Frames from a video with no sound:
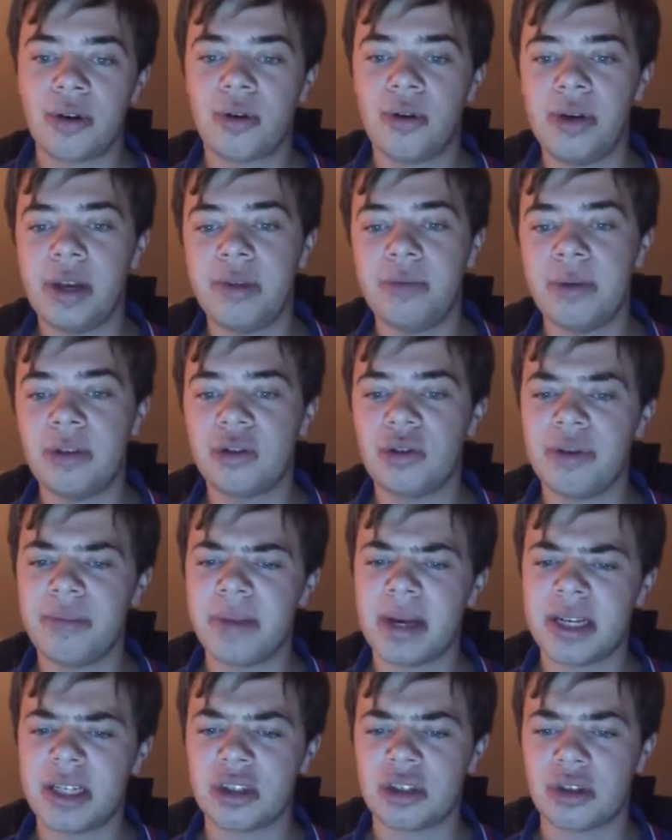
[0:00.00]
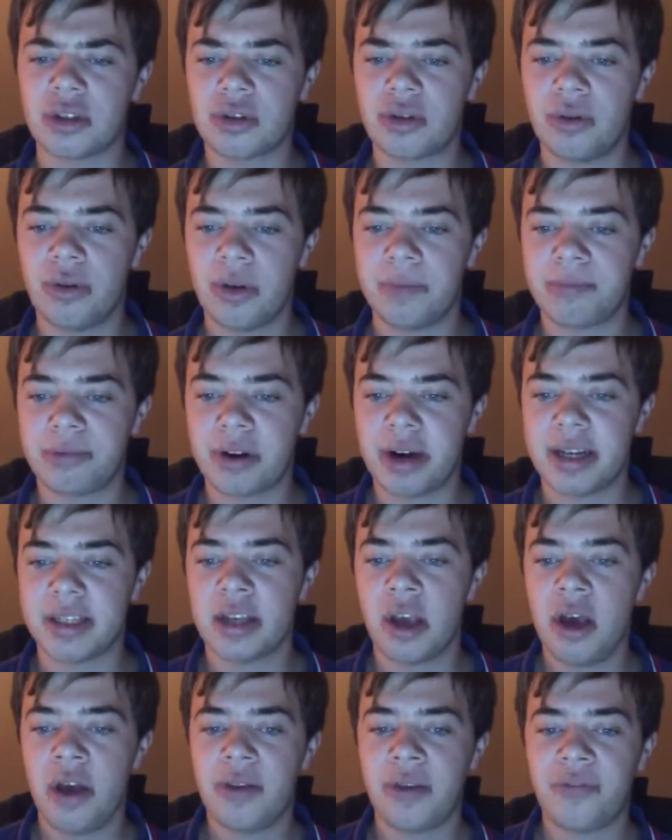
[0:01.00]
Cooley Woodrow managed to score a
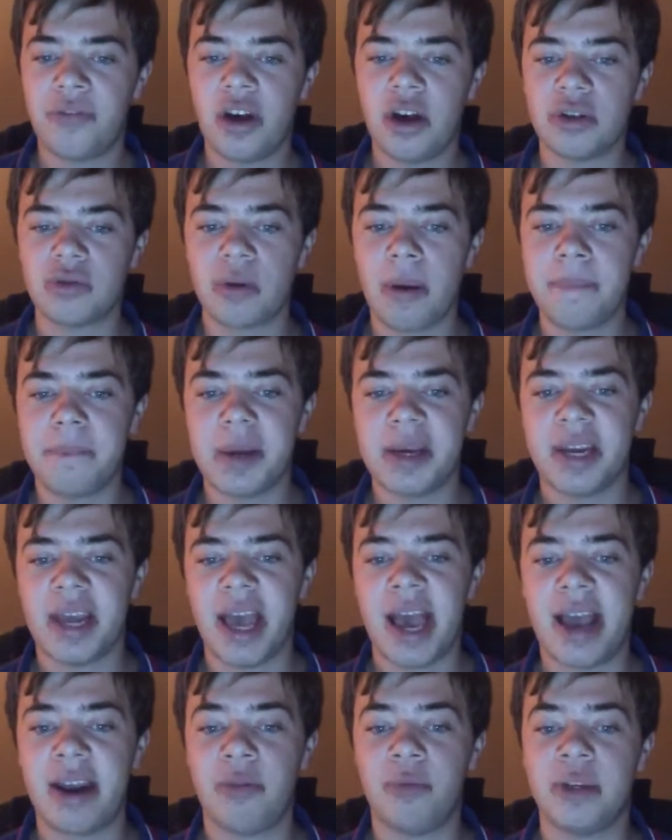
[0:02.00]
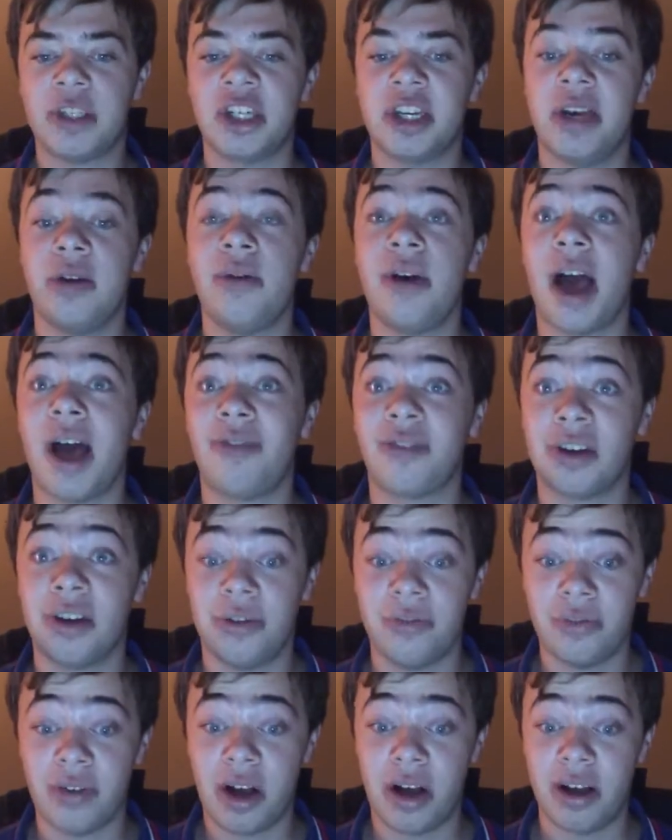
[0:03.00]
brace, the first one being a header which he'll have
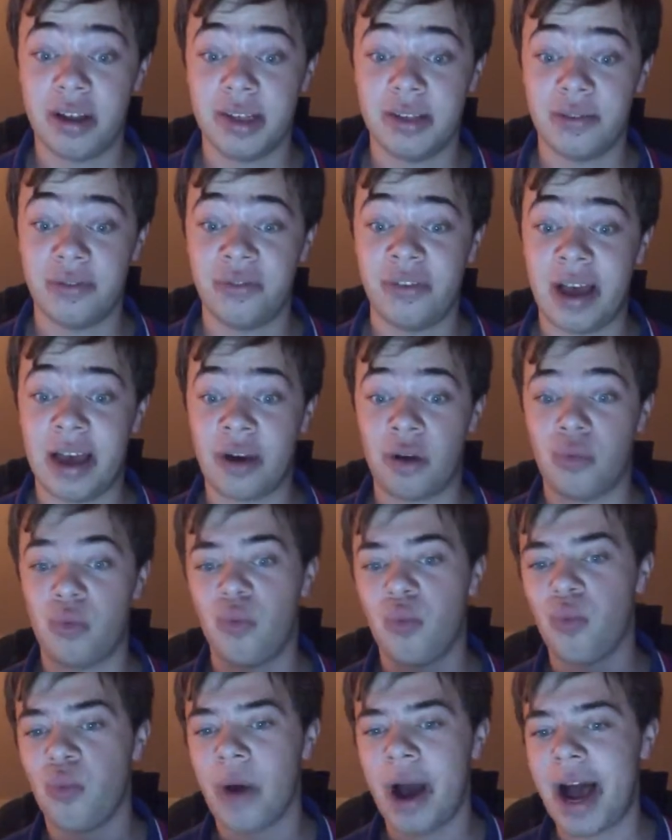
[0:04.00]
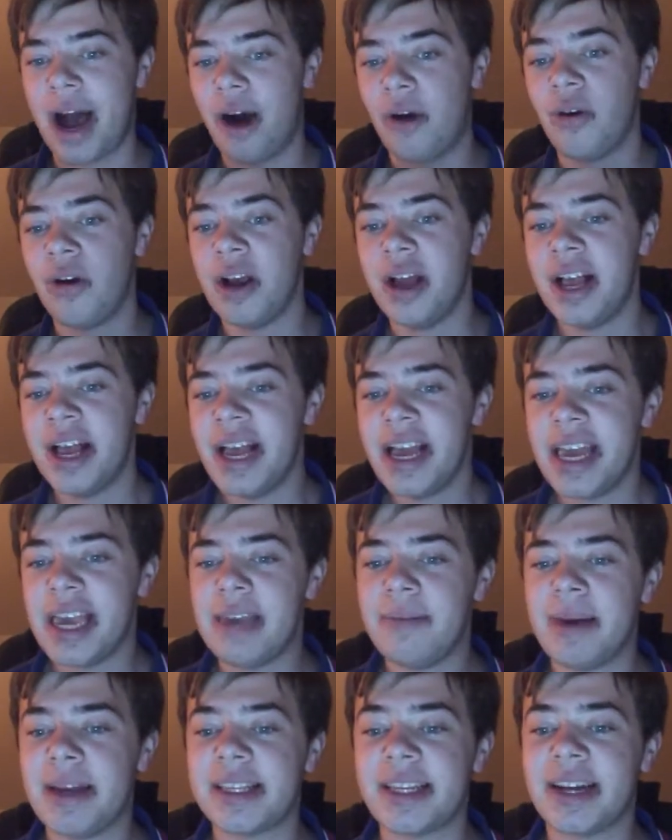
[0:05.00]
Kavata to thank. Wow.
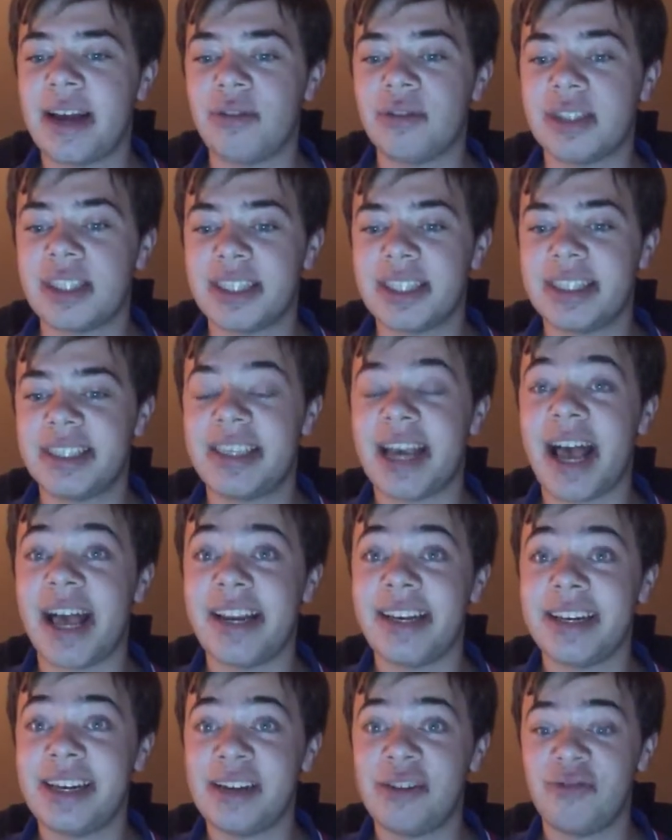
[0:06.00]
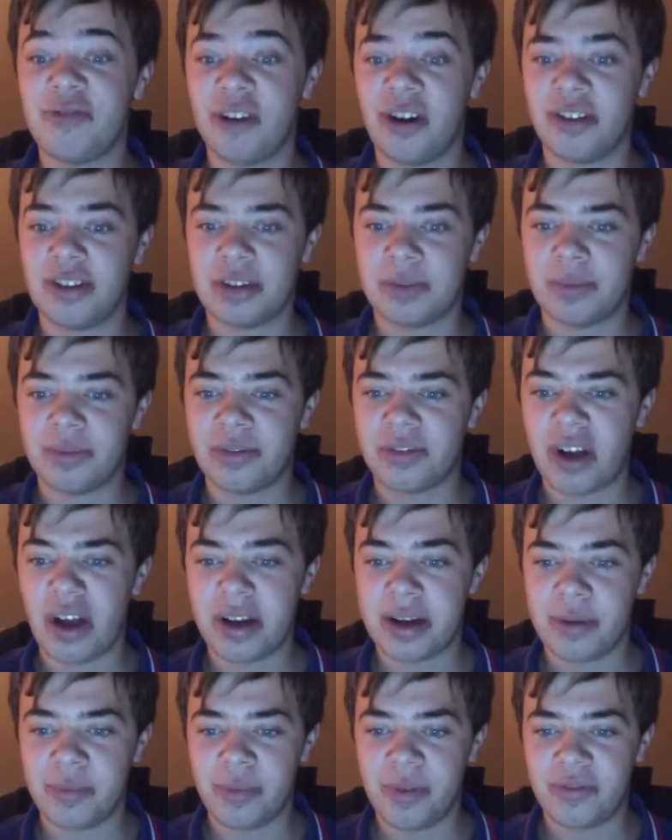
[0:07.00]
He made an outstanding run to
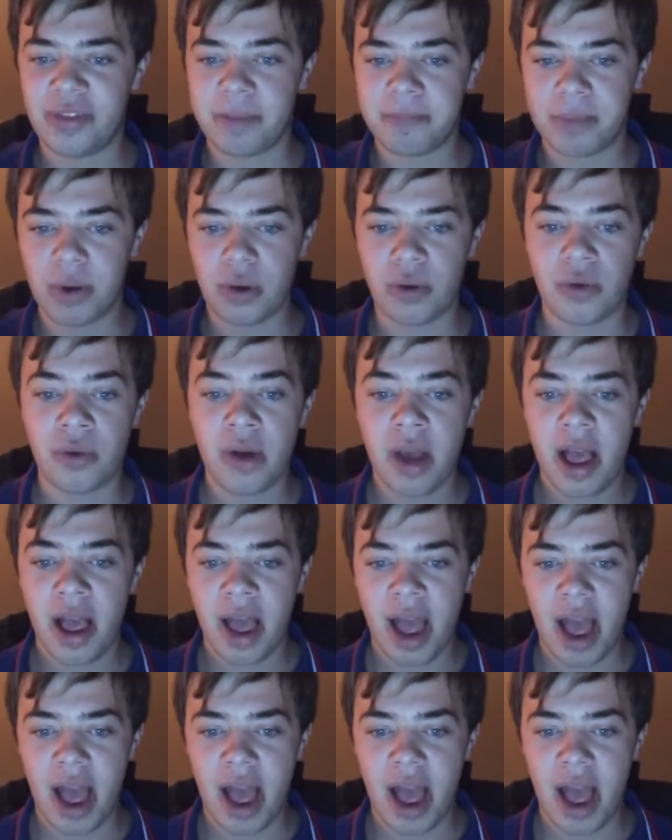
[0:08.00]
provide him with the ball,